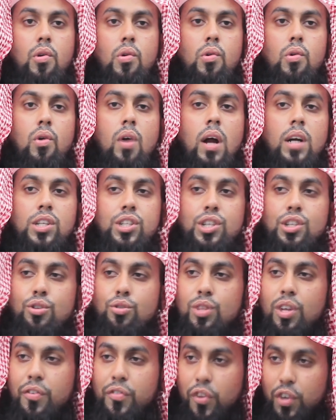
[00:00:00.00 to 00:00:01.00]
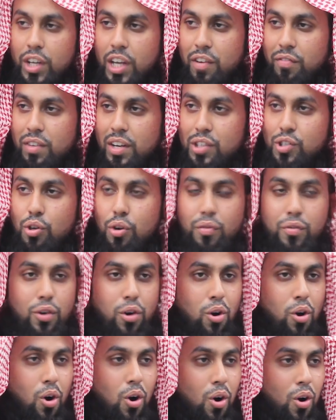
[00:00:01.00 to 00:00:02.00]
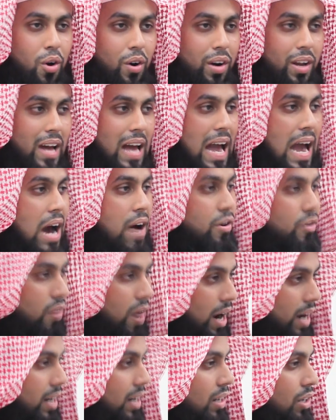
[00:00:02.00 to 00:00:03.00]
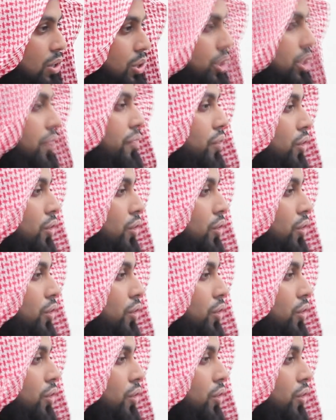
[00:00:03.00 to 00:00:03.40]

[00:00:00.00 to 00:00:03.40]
Rush to the forgiveness of your Lord. Run to the